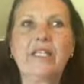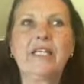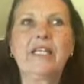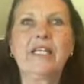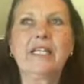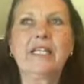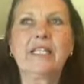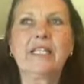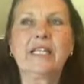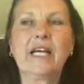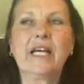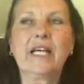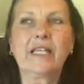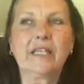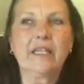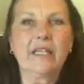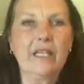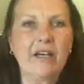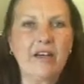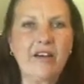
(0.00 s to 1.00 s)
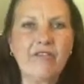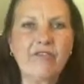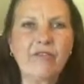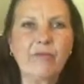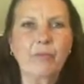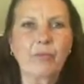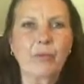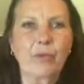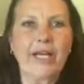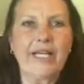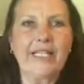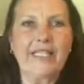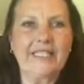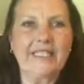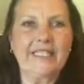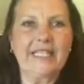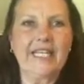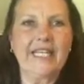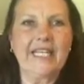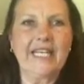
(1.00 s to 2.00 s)
in, I love bright
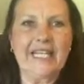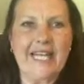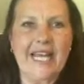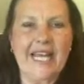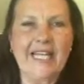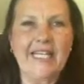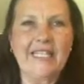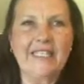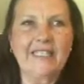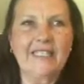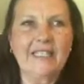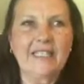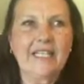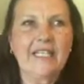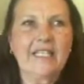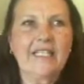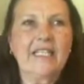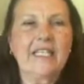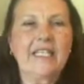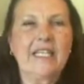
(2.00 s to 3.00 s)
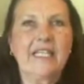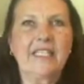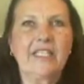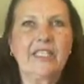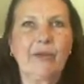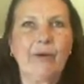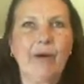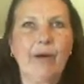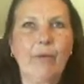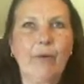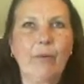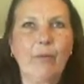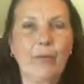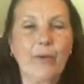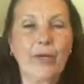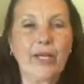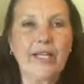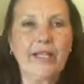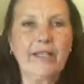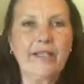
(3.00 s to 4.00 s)
sunny days. And so I will
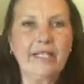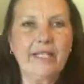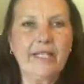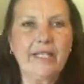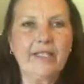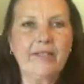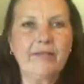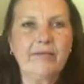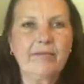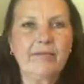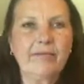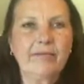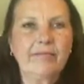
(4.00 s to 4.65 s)
breathe in